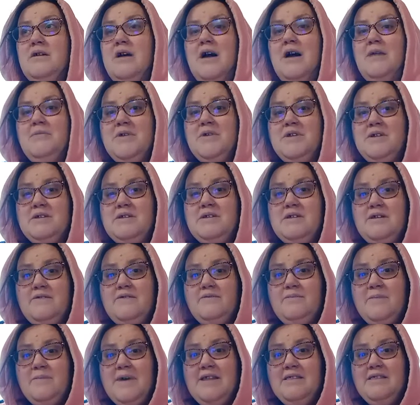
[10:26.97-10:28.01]
I'm going to
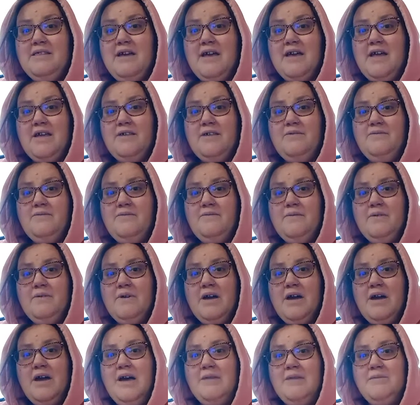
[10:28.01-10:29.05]
live my life.
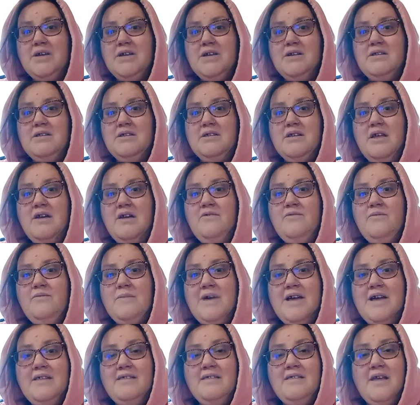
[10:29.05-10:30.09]
I'm going to love
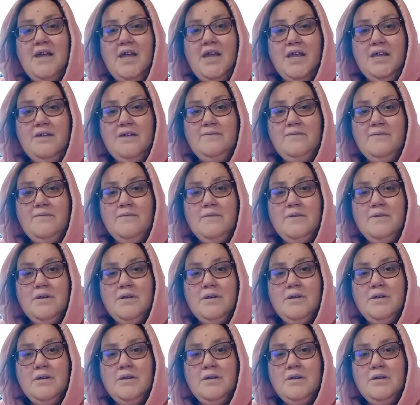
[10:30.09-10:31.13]
my life.
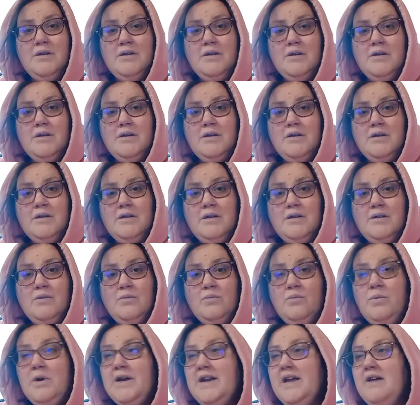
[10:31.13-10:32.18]

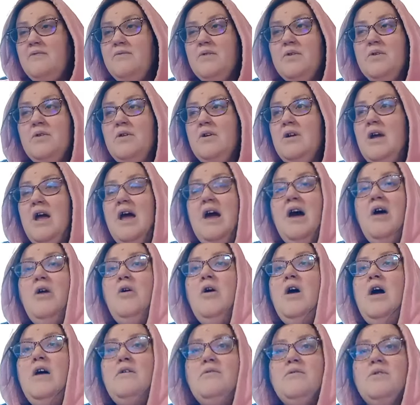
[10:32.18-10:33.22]
Whatever,
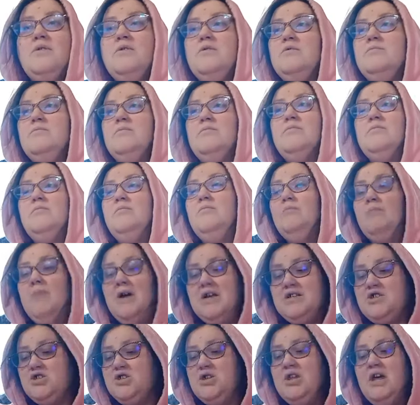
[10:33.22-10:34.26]
however
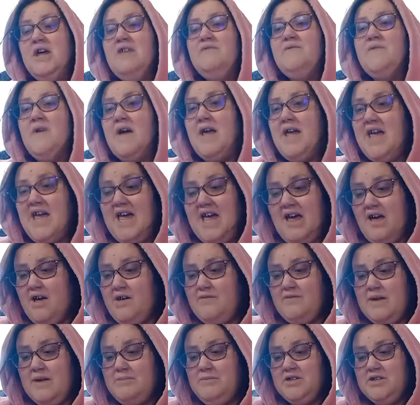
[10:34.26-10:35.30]
much life I
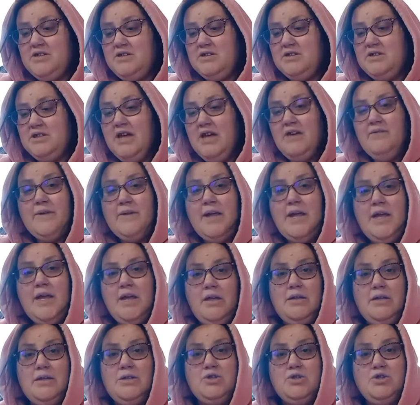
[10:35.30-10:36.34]
have, I'm going to love it
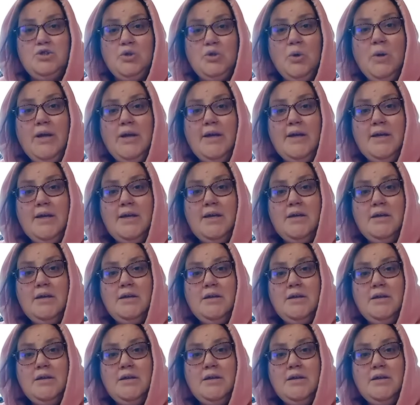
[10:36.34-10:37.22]
and enjoy it